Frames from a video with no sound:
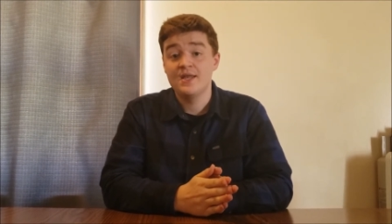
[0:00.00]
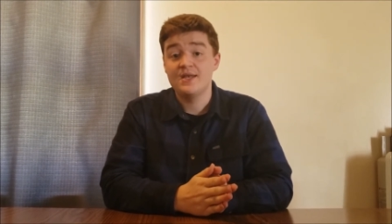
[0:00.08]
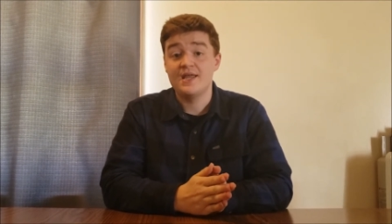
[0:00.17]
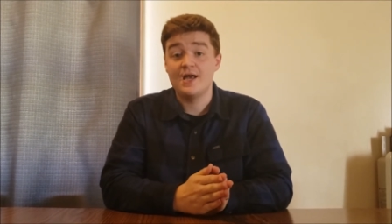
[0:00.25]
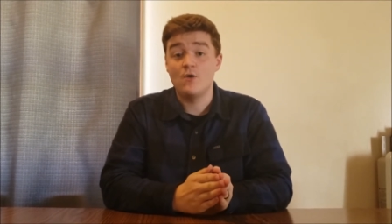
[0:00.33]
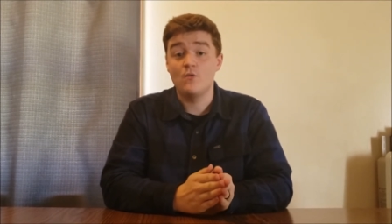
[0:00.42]

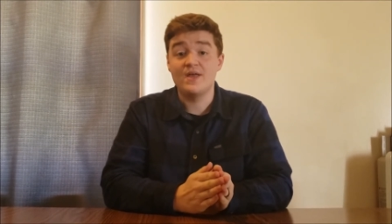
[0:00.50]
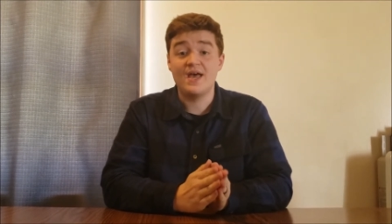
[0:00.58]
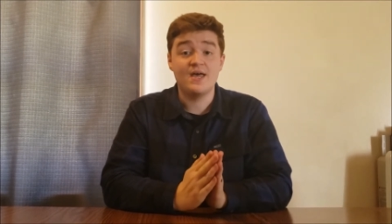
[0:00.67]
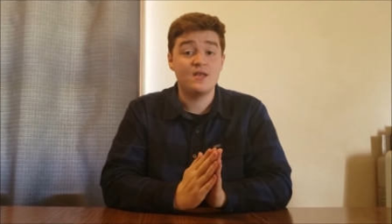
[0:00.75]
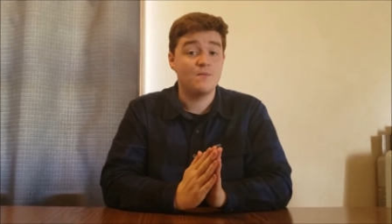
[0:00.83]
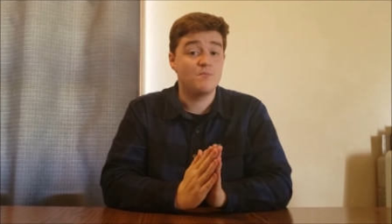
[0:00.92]
Now, we
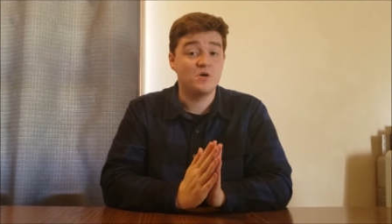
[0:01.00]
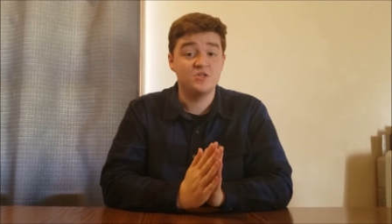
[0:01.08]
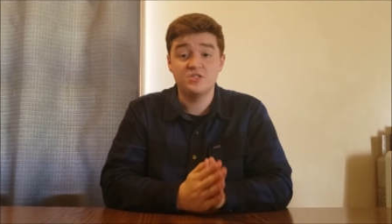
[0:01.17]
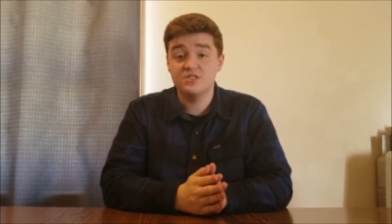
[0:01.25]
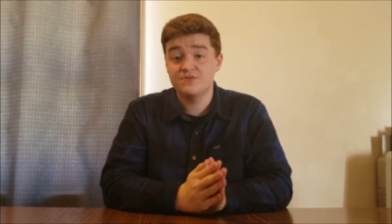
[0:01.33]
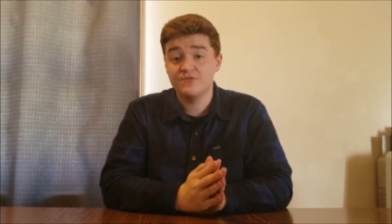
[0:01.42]
had a
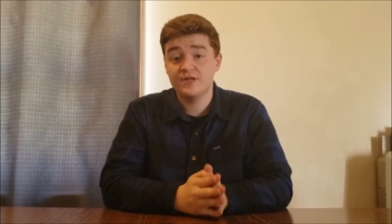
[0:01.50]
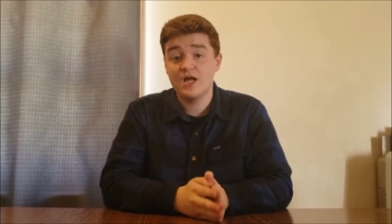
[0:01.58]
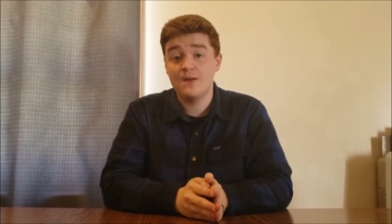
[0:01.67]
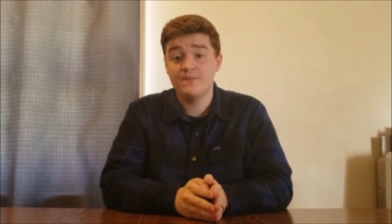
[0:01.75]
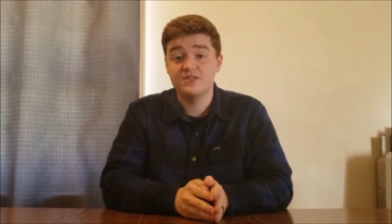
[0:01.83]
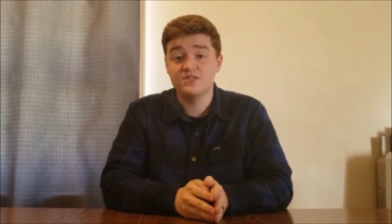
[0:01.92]
bunch of different
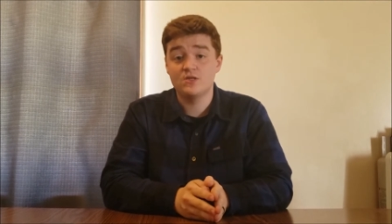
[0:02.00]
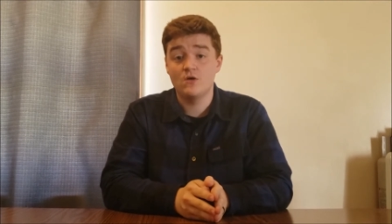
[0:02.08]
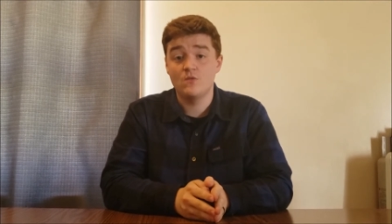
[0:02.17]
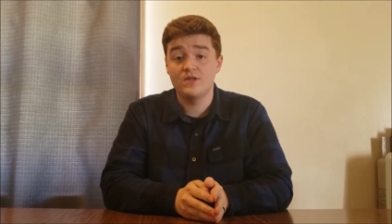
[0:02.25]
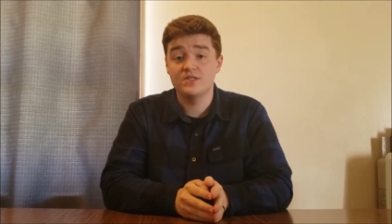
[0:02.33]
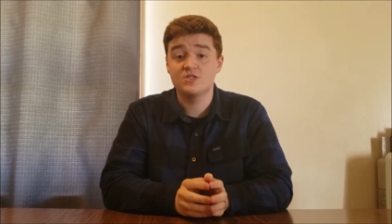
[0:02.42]
comments
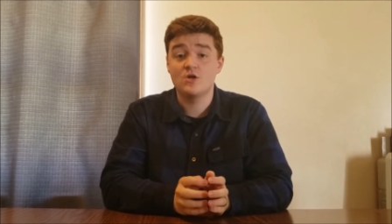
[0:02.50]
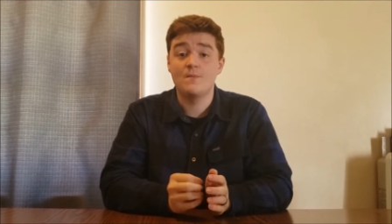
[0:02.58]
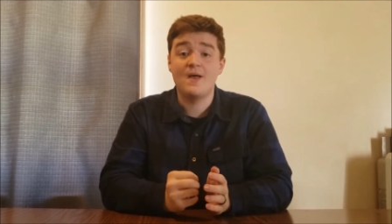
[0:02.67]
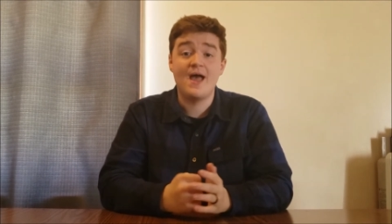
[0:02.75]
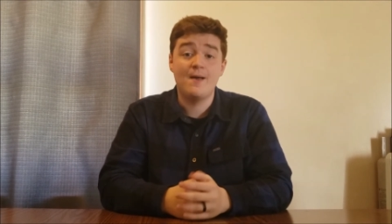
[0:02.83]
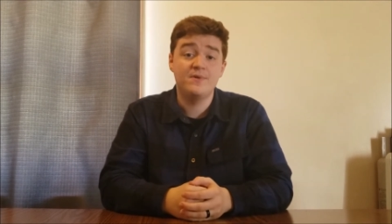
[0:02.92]
go in, so I'm
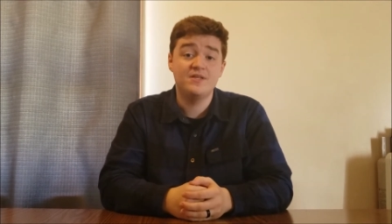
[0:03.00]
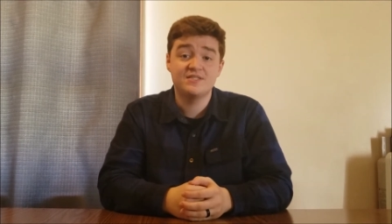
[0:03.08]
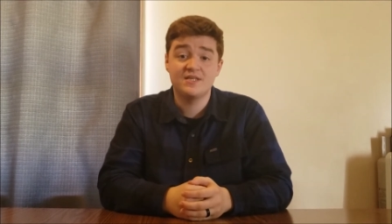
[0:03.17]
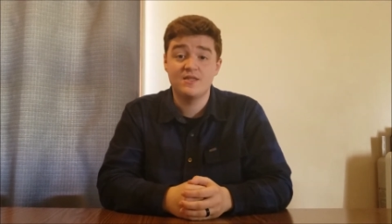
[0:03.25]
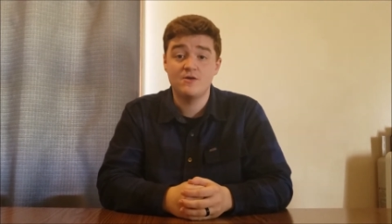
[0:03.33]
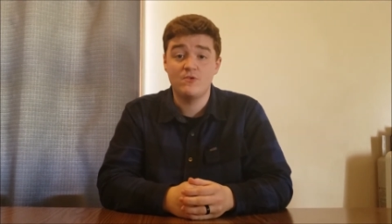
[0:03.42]
happy to
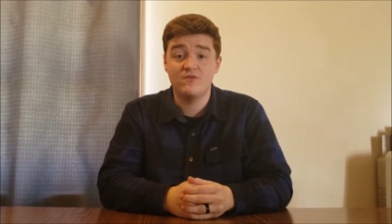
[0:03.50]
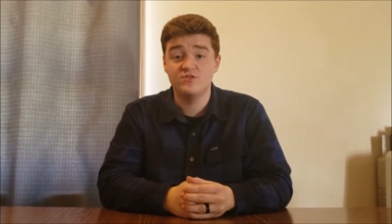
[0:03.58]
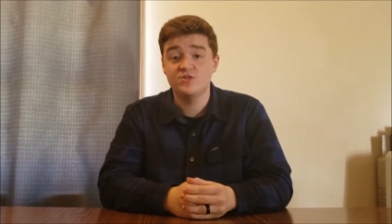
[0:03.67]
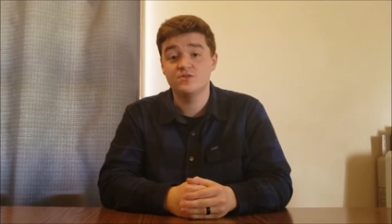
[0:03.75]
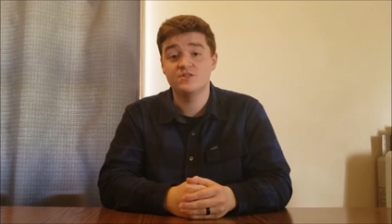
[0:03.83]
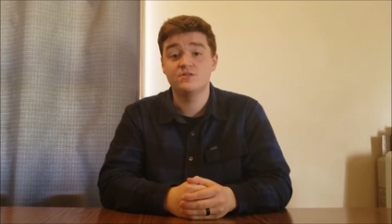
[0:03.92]
say that we've,
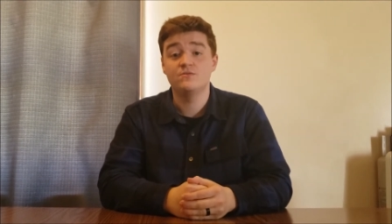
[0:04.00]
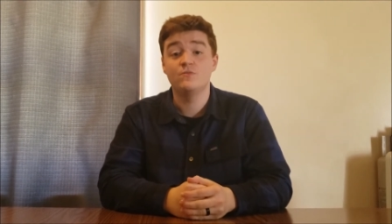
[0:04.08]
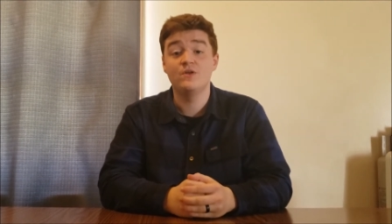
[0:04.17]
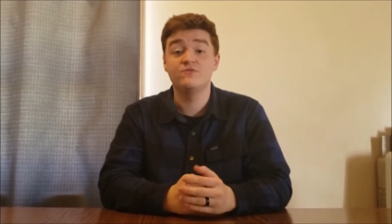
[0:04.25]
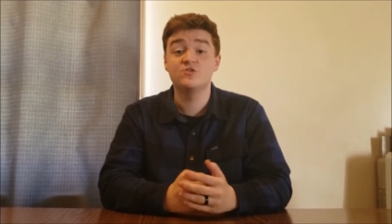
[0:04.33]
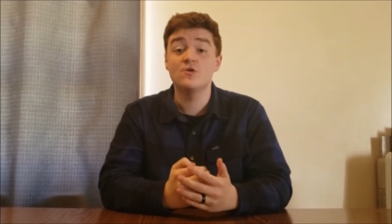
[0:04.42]
choos
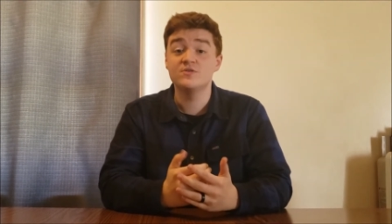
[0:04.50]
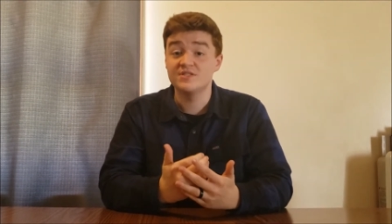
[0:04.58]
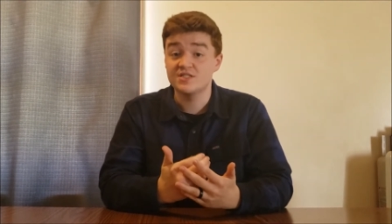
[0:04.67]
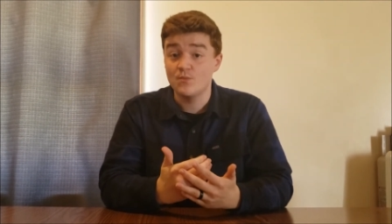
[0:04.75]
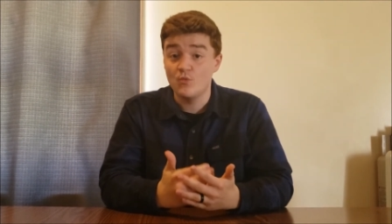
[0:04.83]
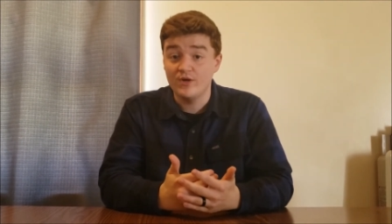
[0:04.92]
we've chosen
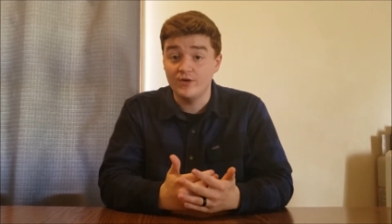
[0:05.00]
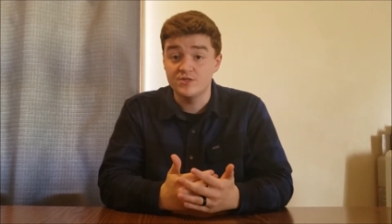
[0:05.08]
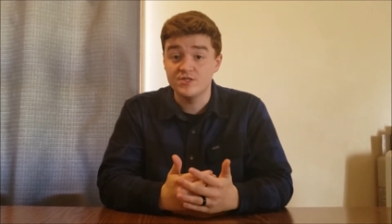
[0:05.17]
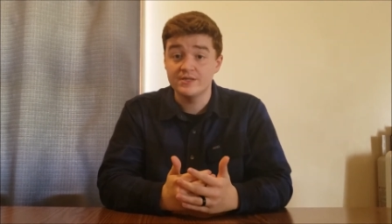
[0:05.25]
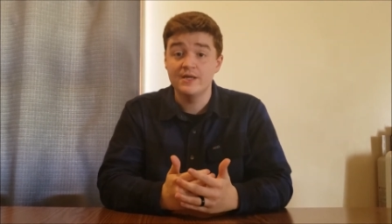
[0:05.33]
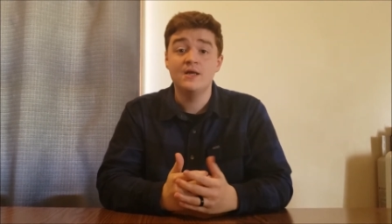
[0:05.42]
some
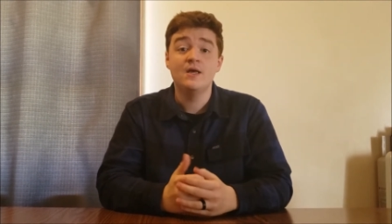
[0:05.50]
winners.